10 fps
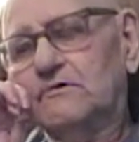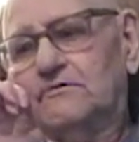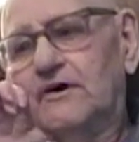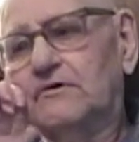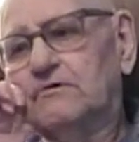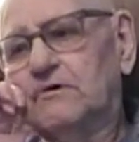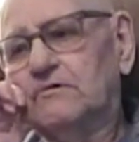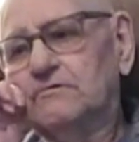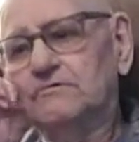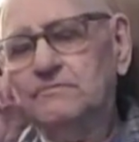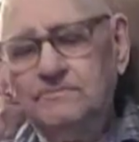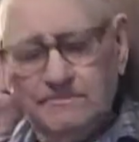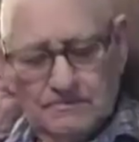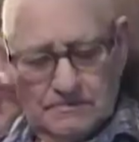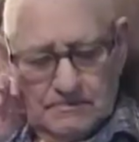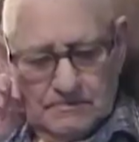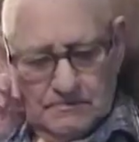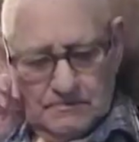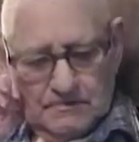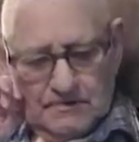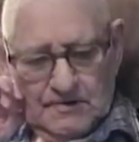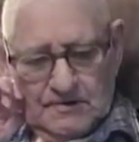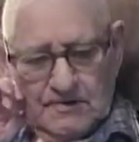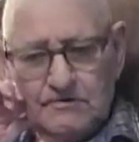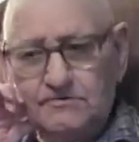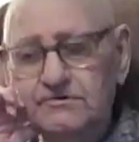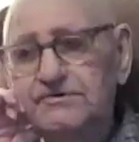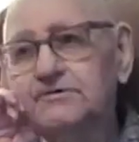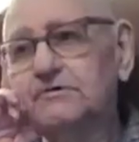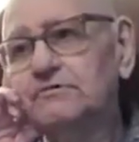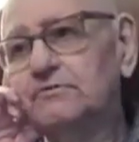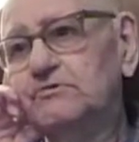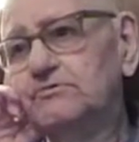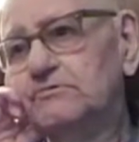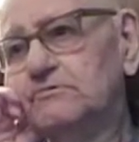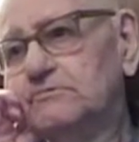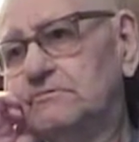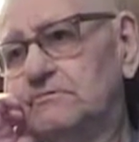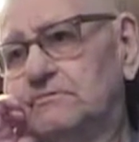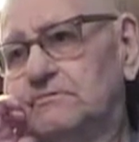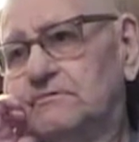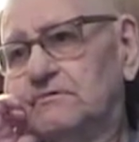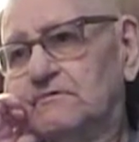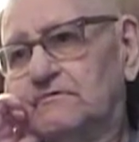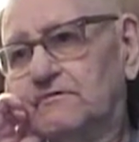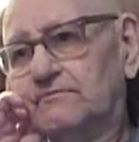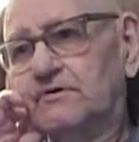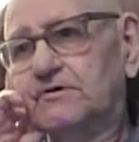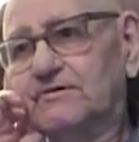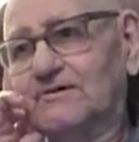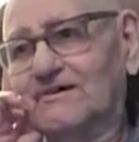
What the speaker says: Groundhogged them. Got 3 cents a bushel for picking.